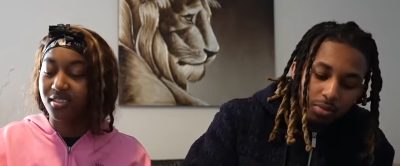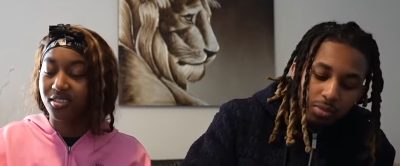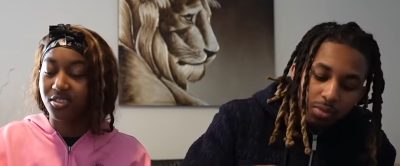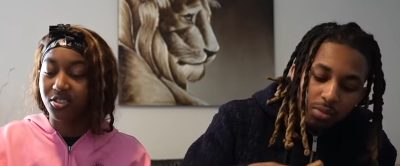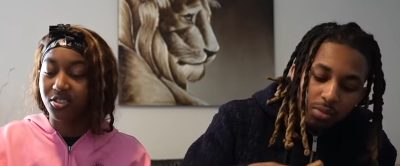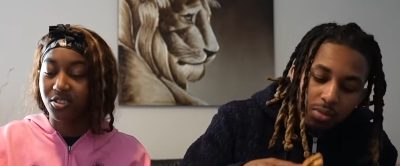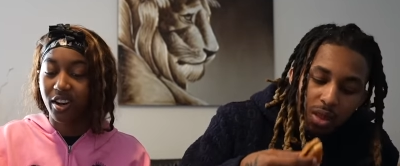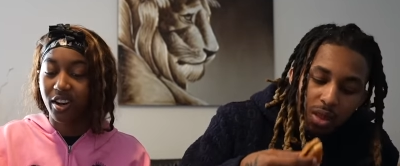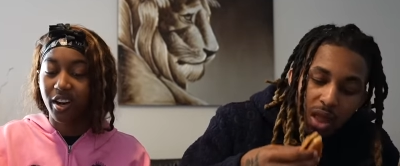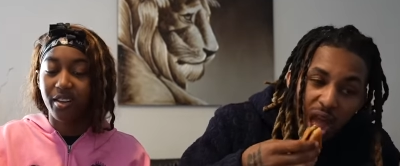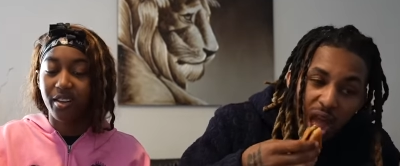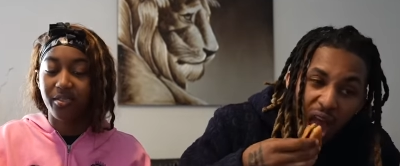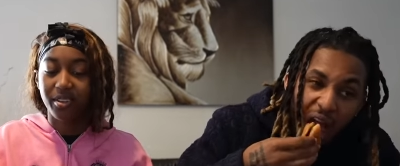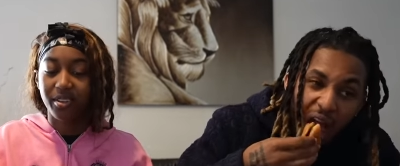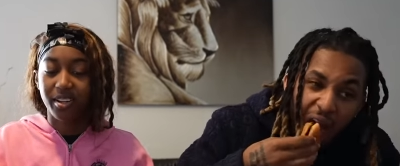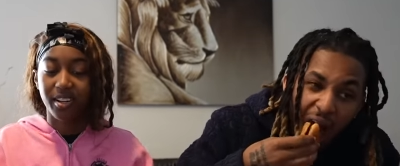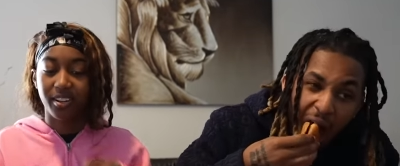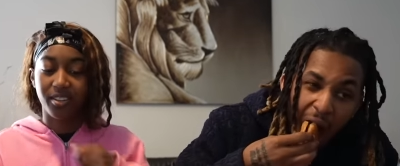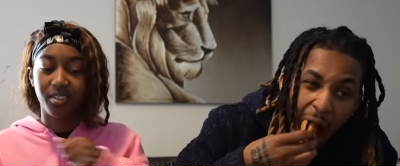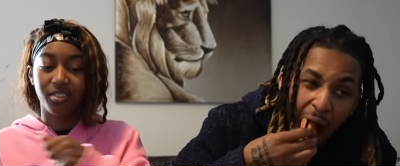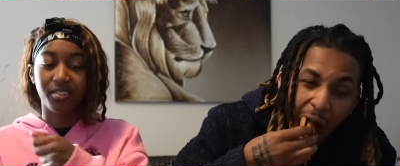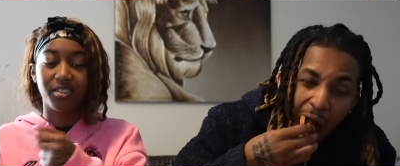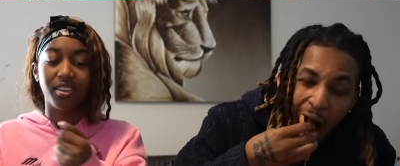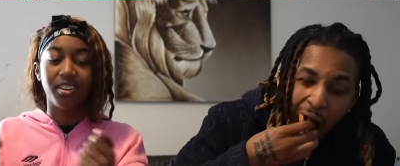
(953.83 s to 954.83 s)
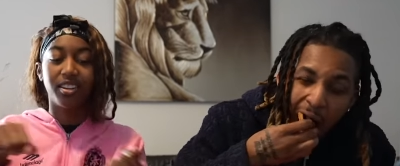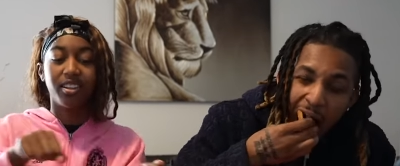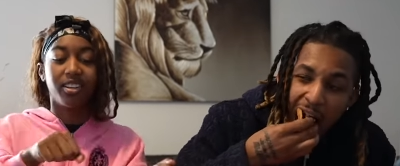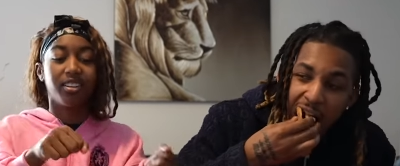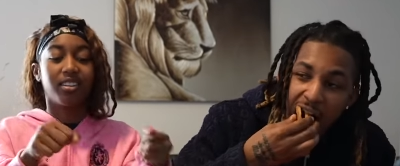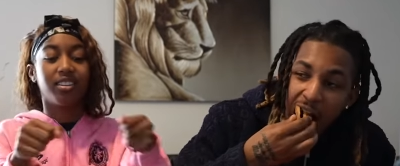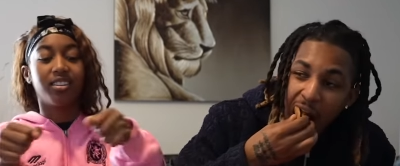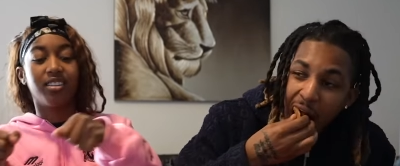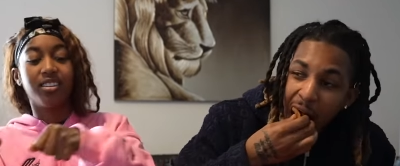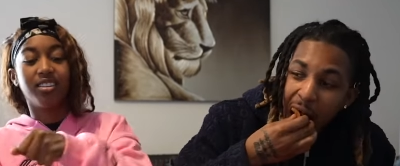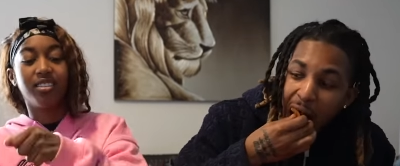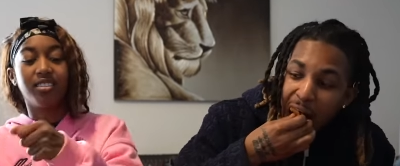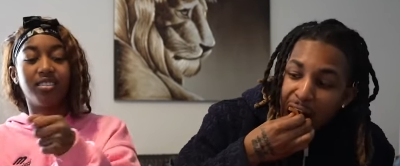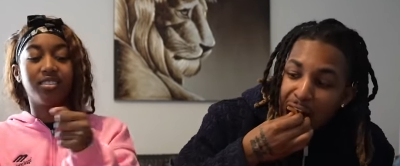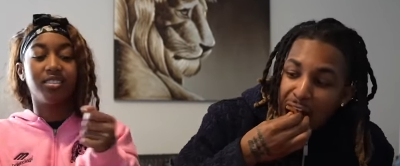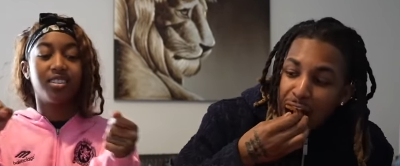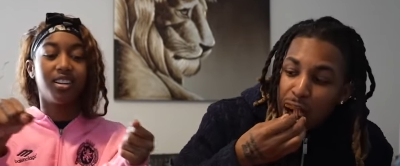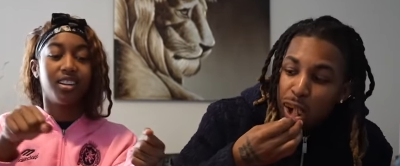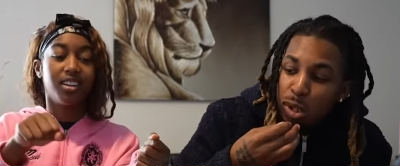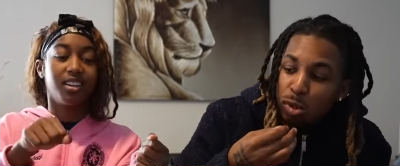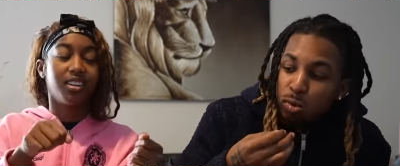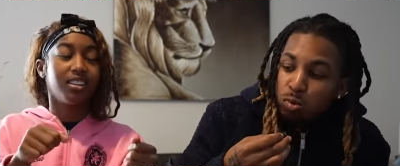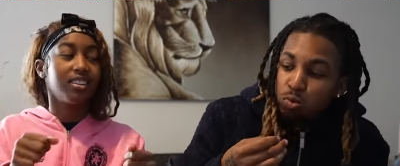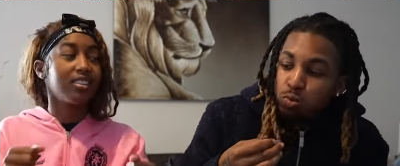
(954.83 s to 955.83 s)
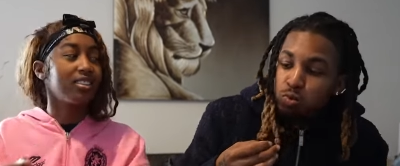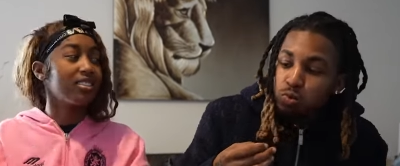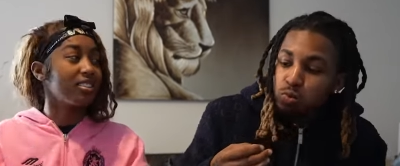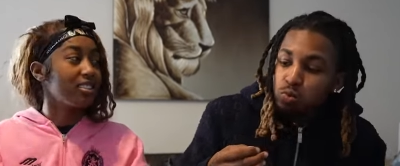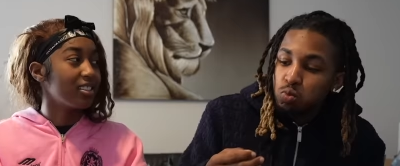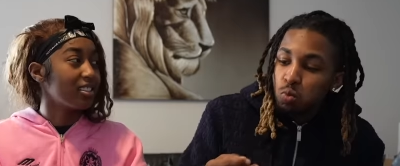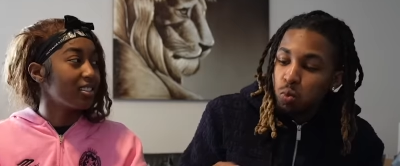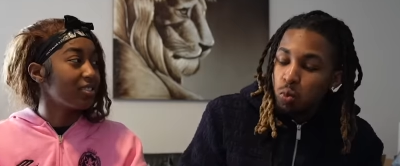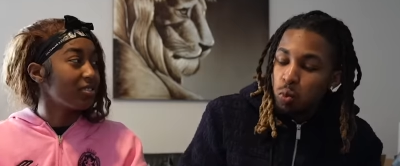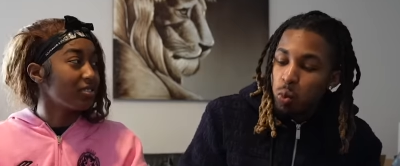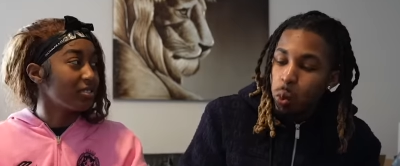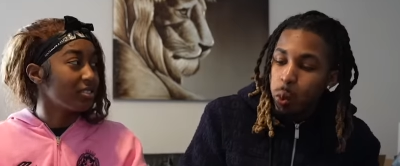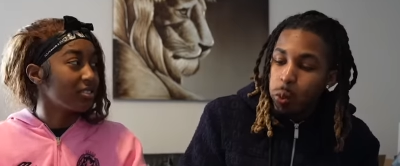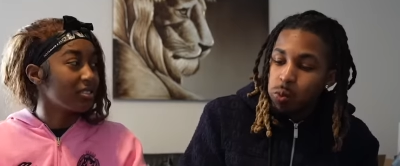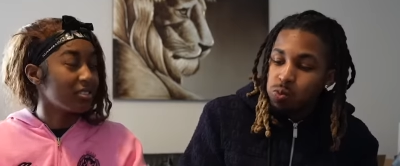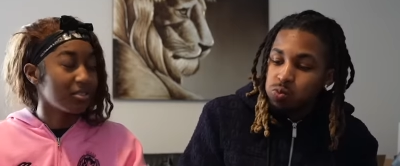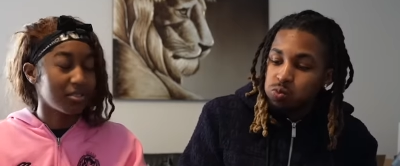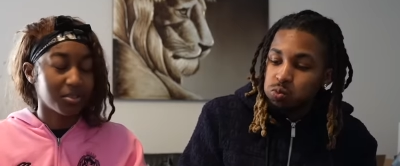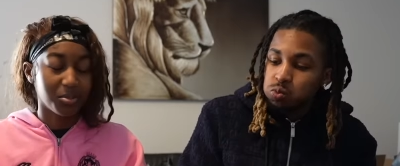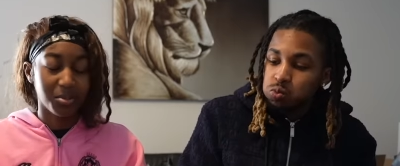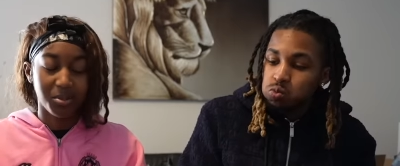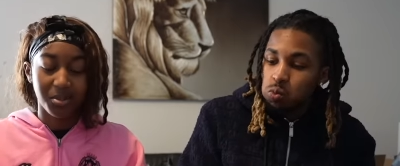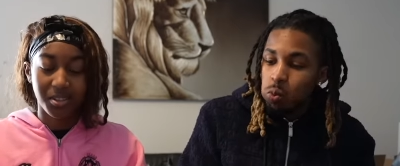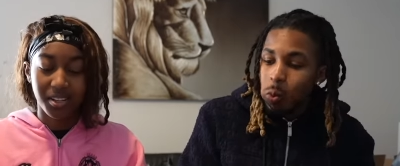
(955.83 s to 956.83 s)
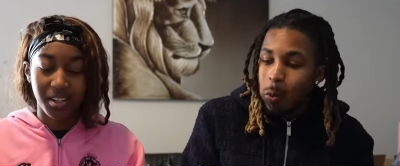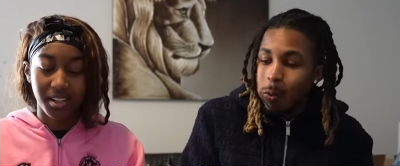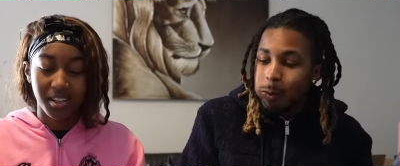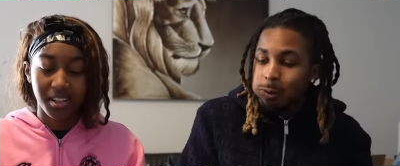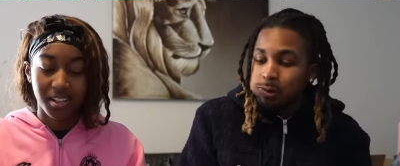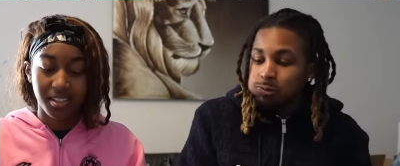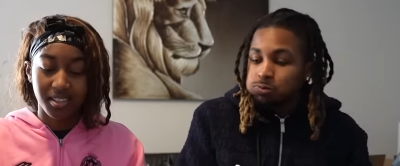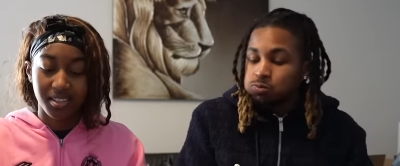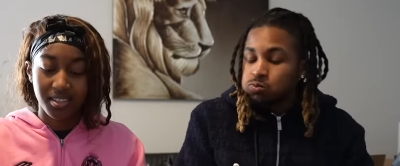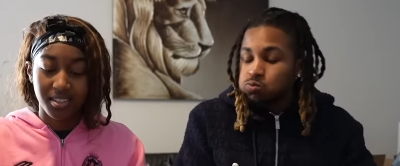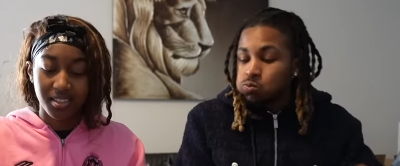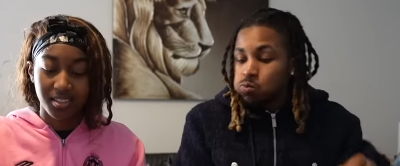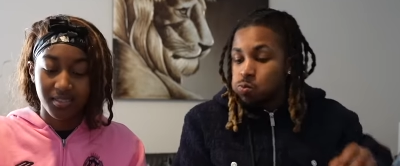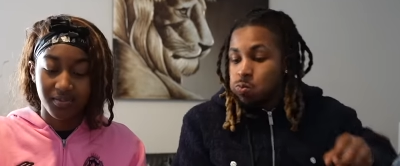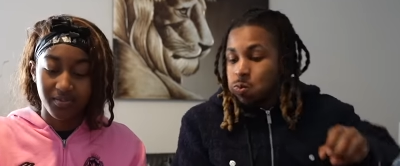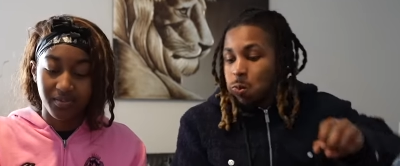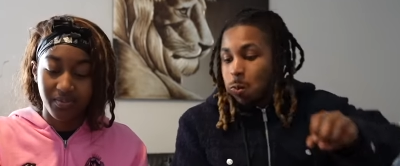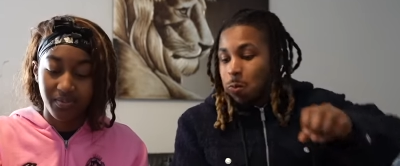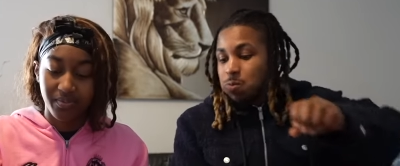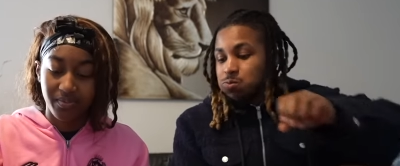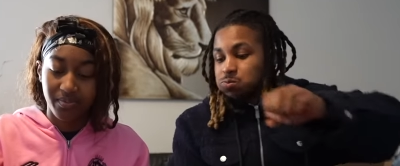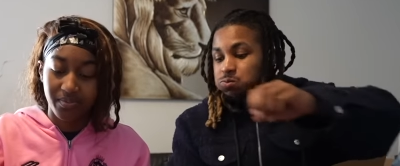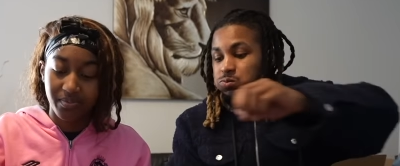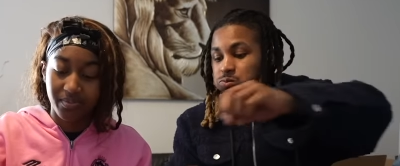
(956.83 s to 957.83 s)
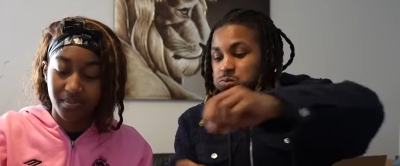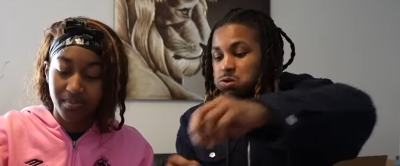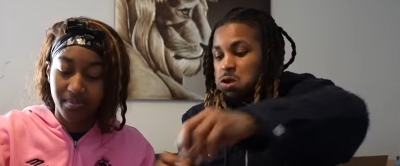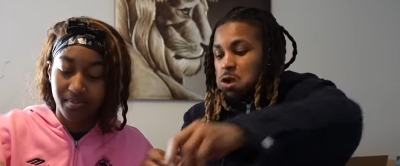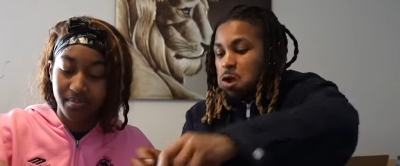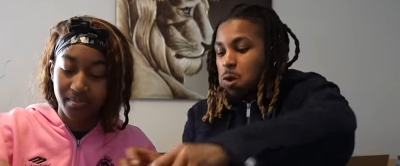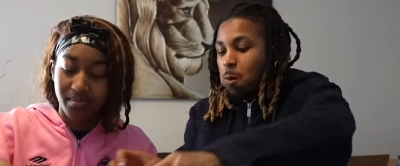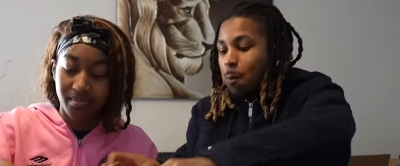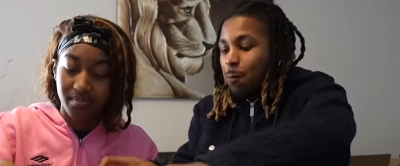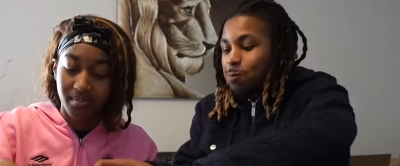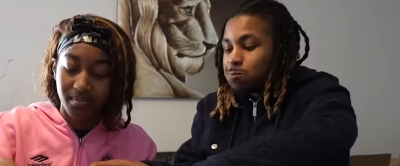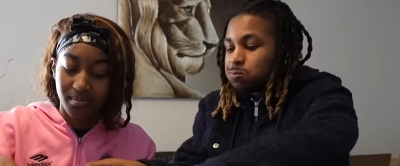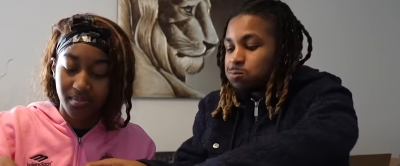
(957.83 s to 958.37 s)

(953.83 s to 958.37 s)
Speaker 1: driving and going like this. It was it was pretty nice. Okay.